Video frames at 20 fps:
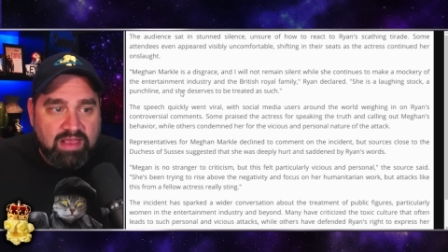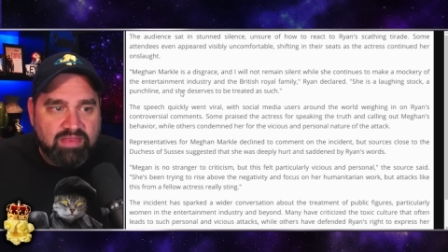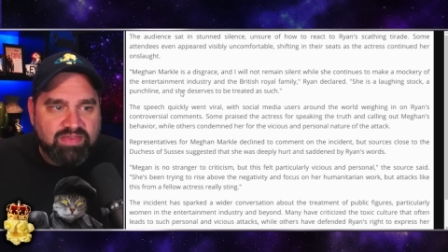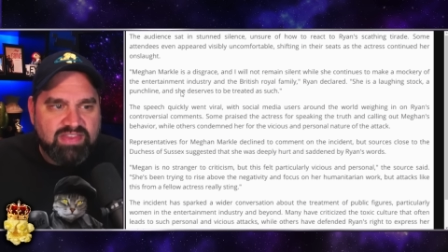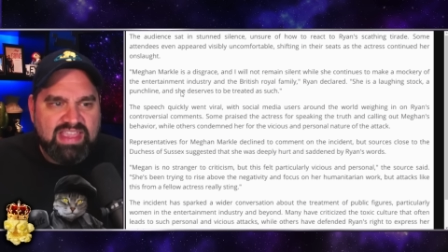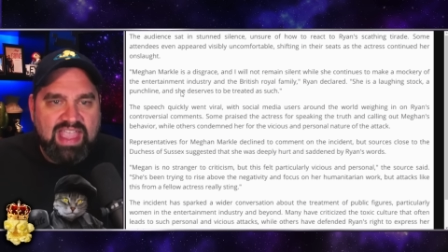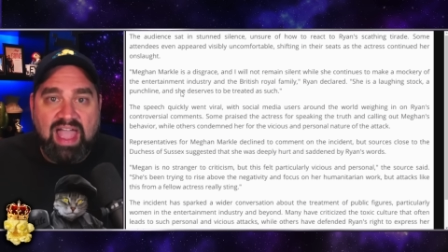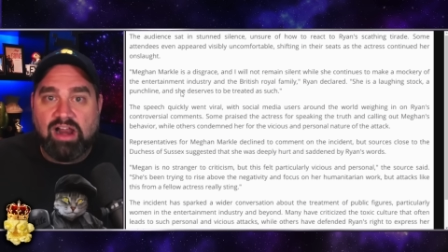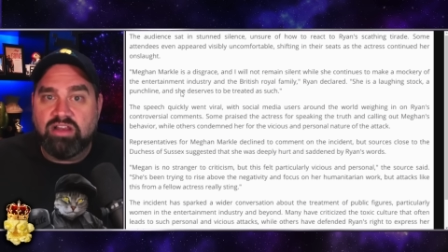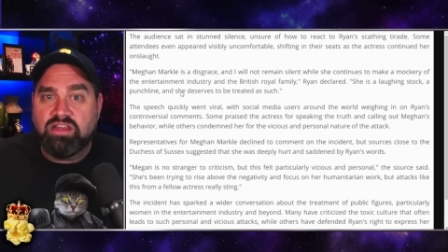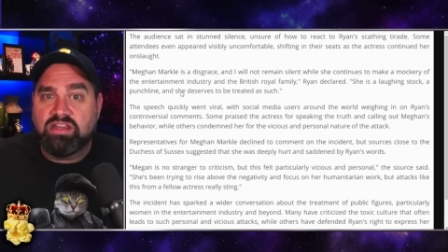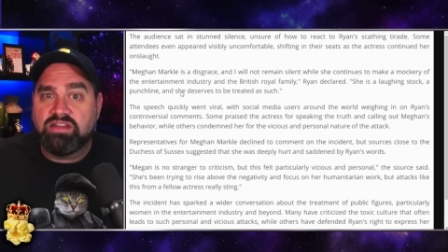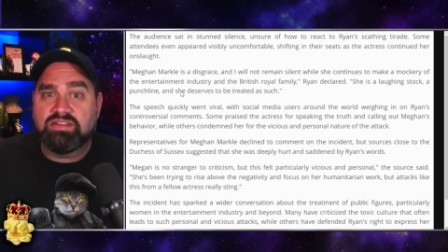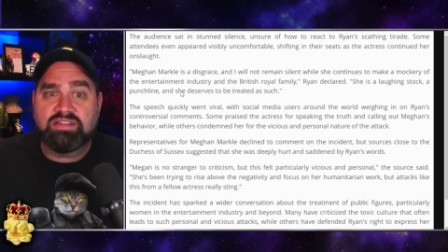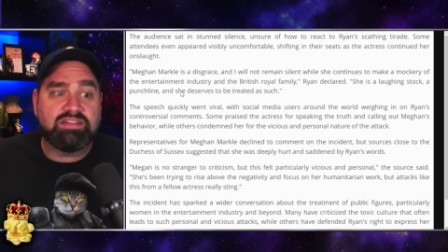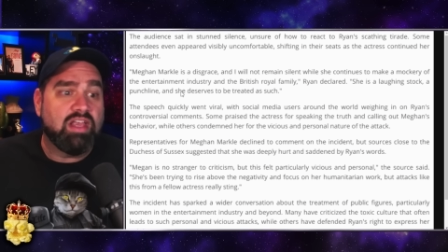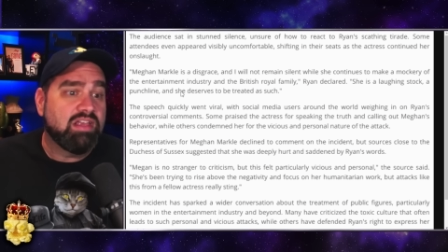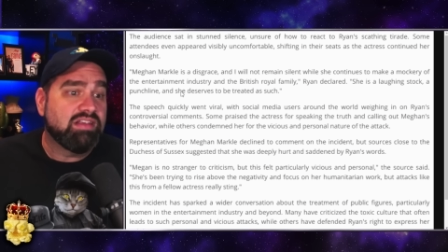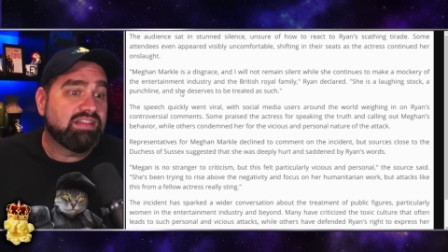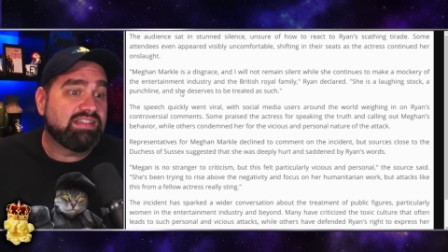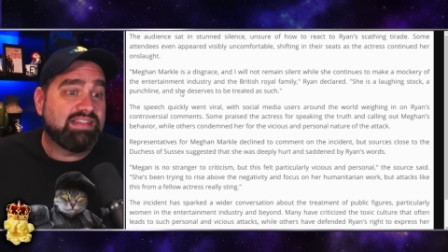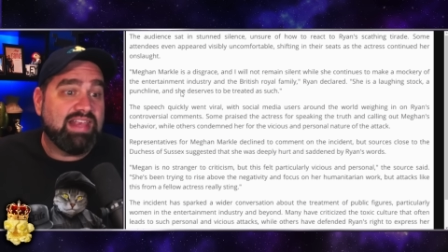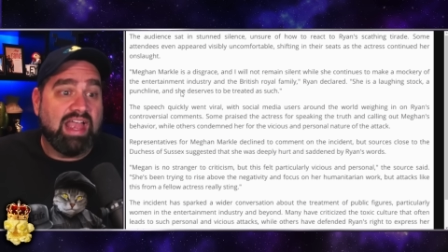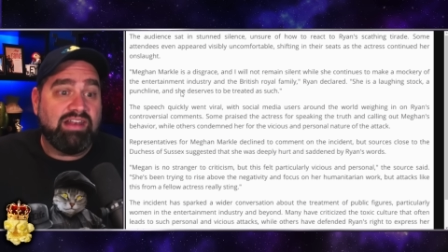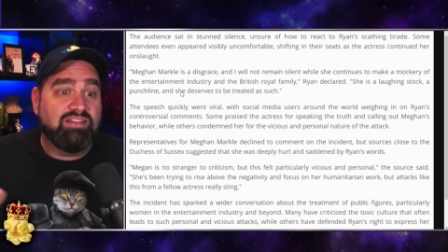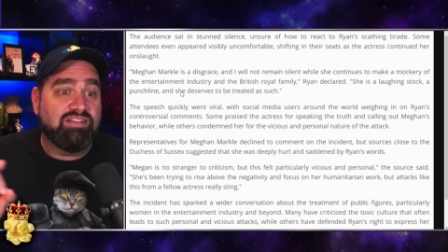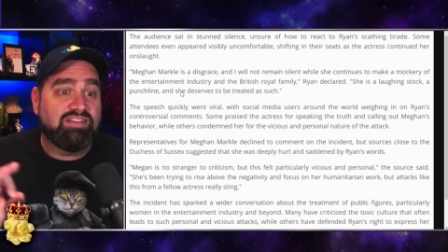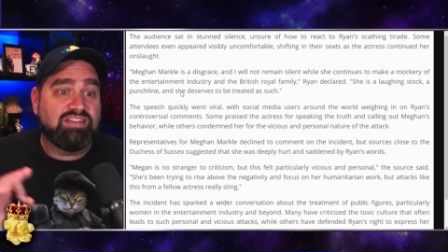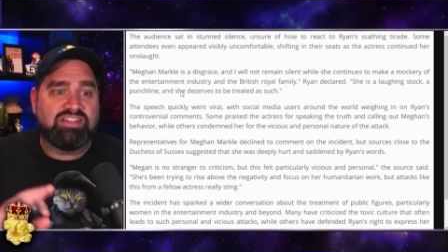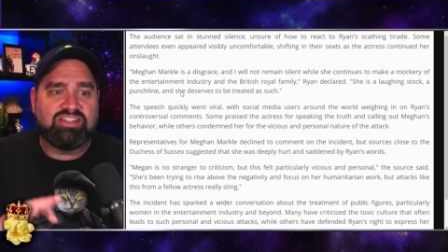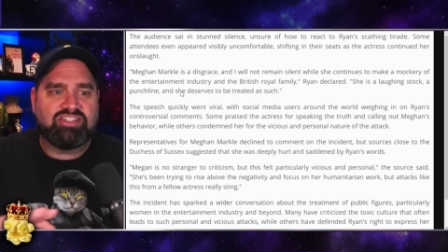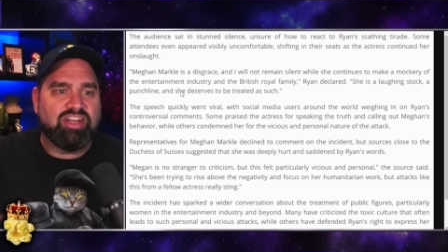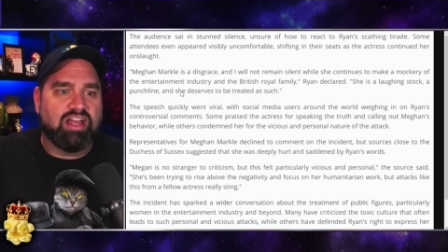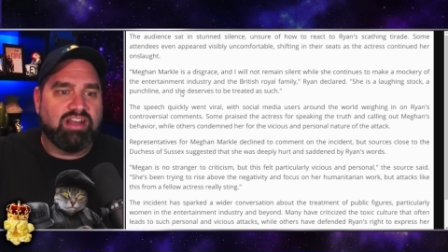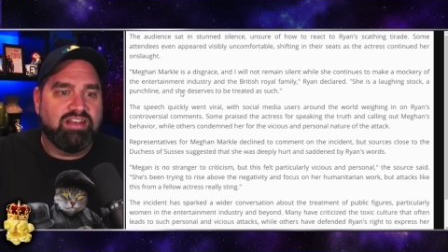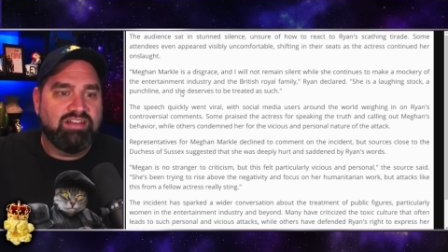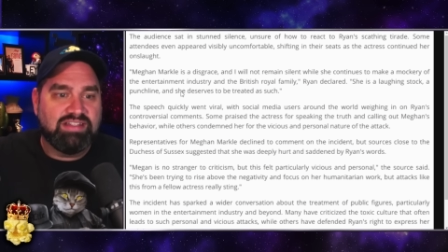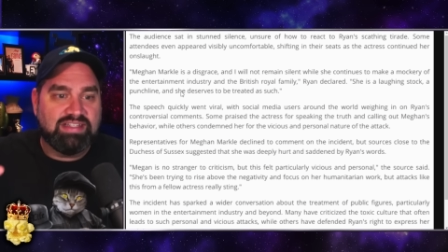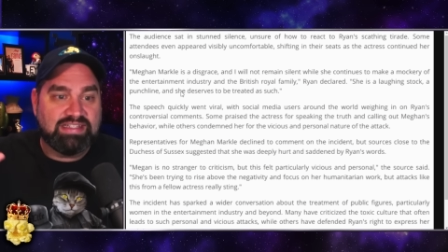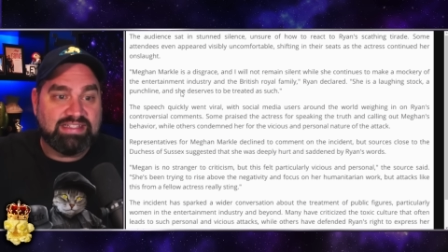The audience sat in
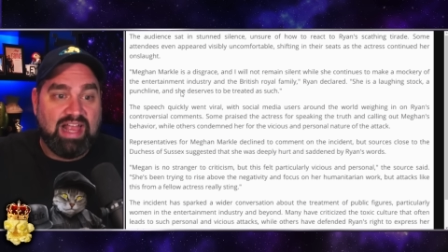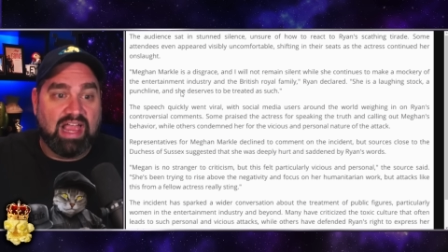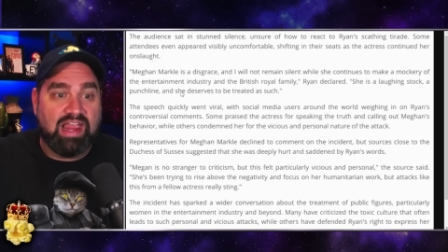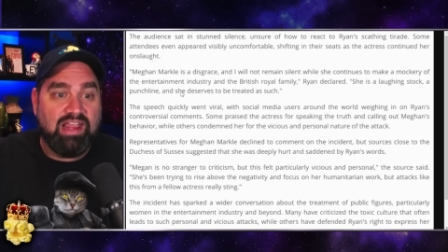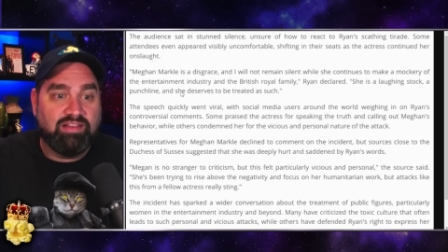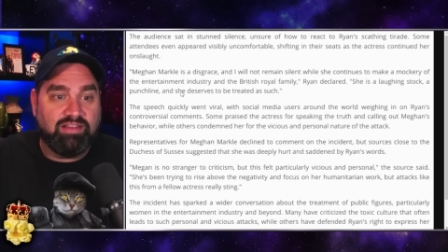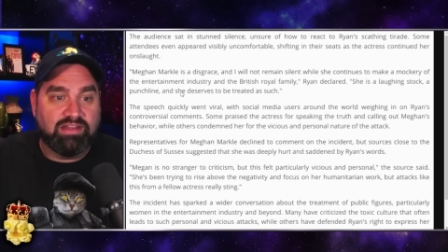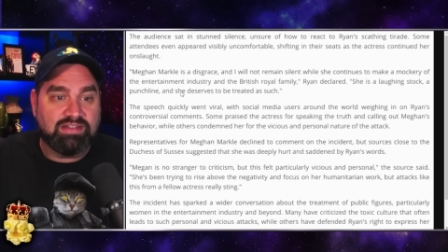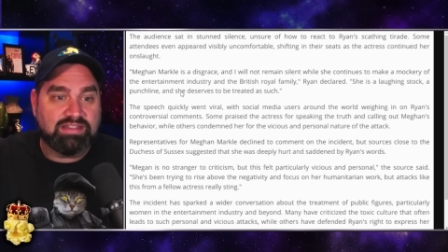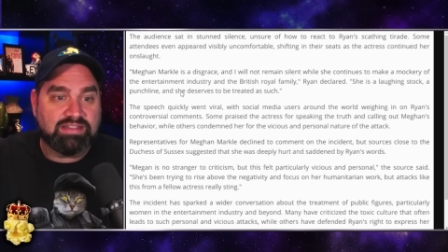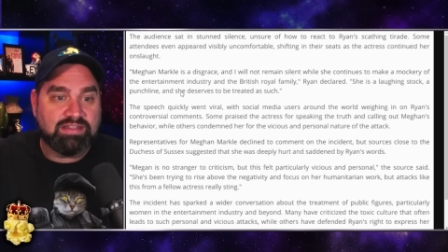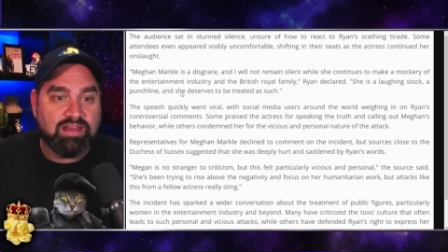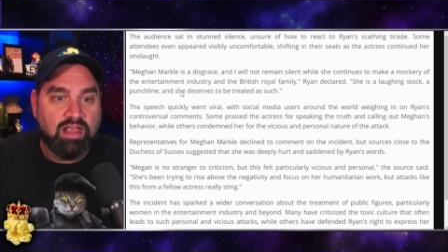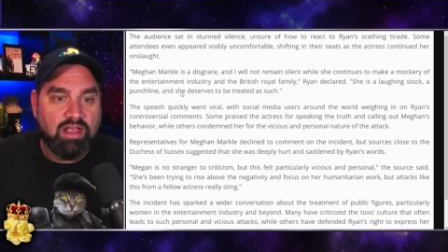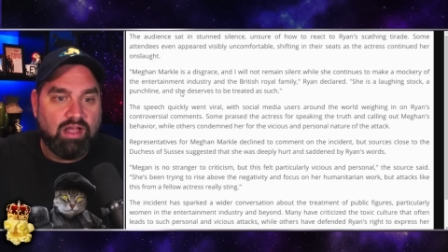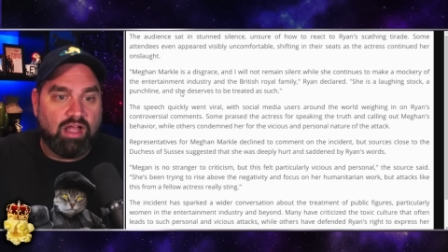stunned silence,